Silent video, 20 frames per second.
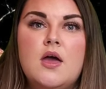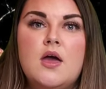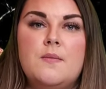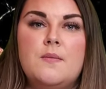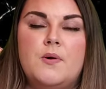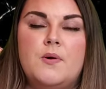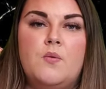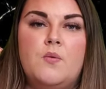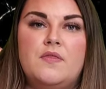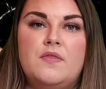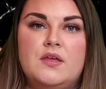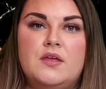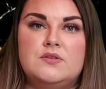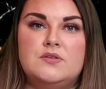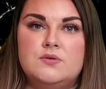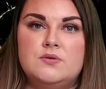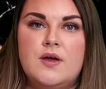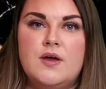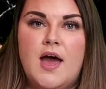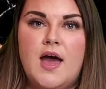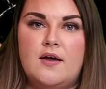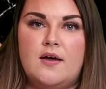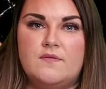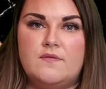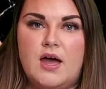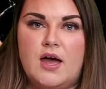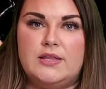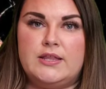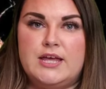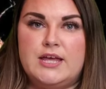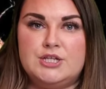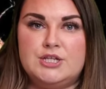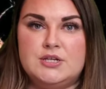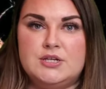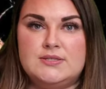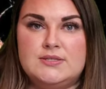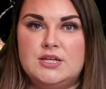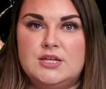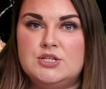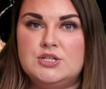but when they do have eyelash
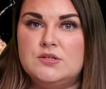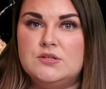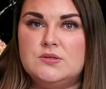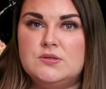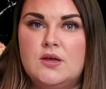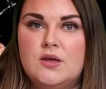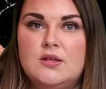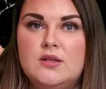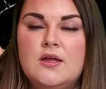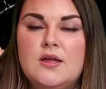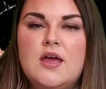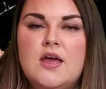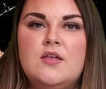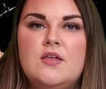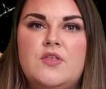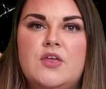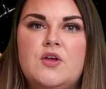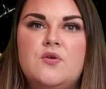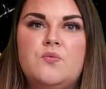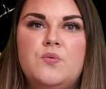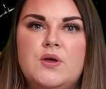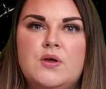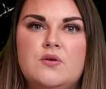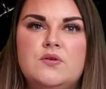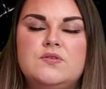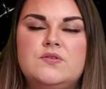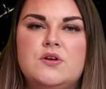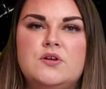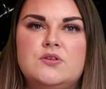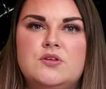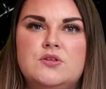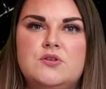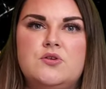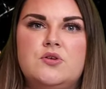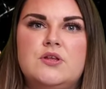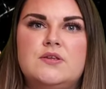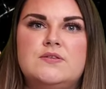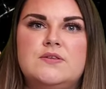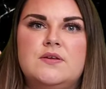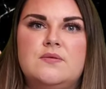extensions on, they will start to
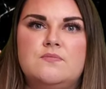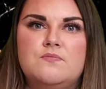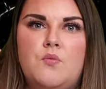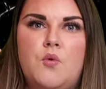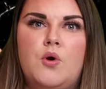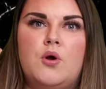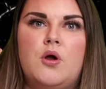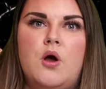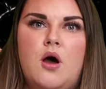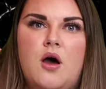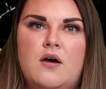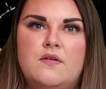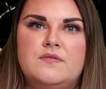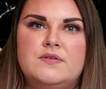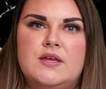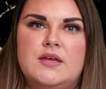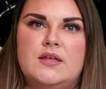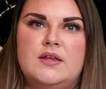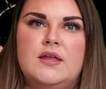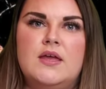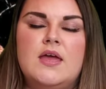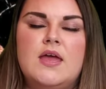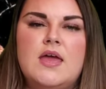notice it more often.